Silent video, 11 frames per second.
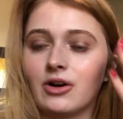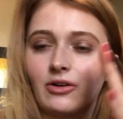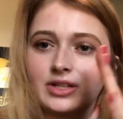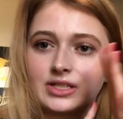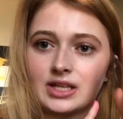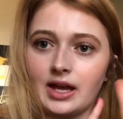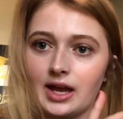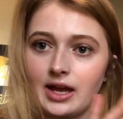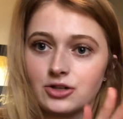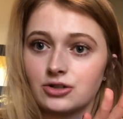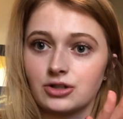and all this like
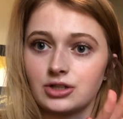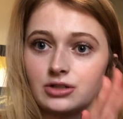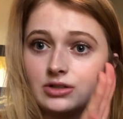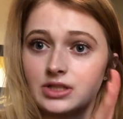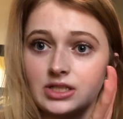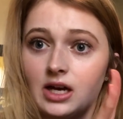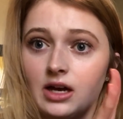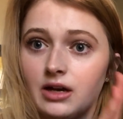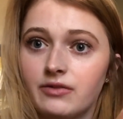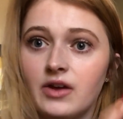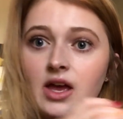extra
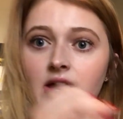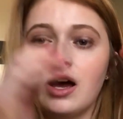stuff.